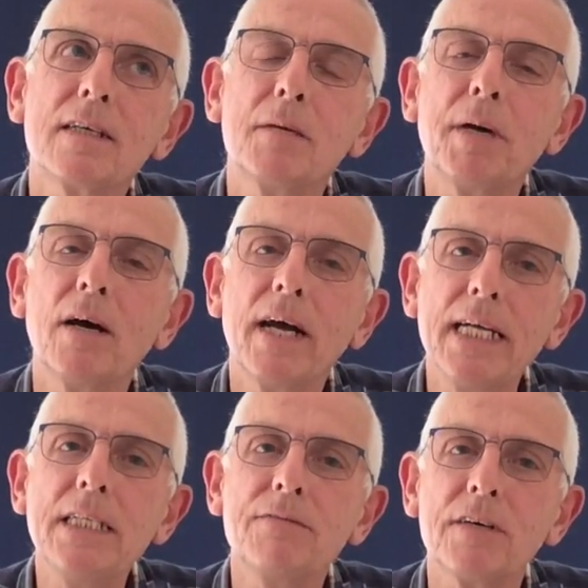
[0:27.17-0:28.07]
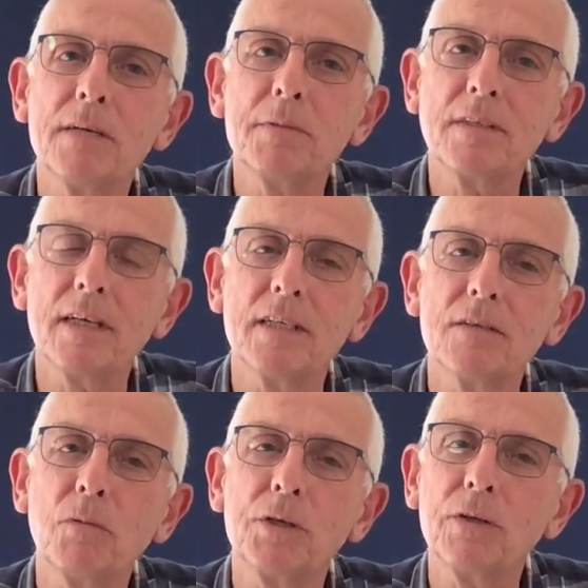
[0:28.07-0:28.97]
about 85%
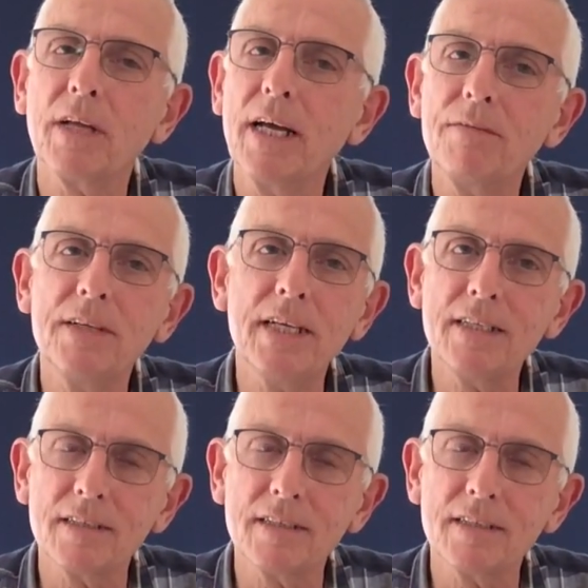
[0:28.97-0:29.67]
of what you'll ever need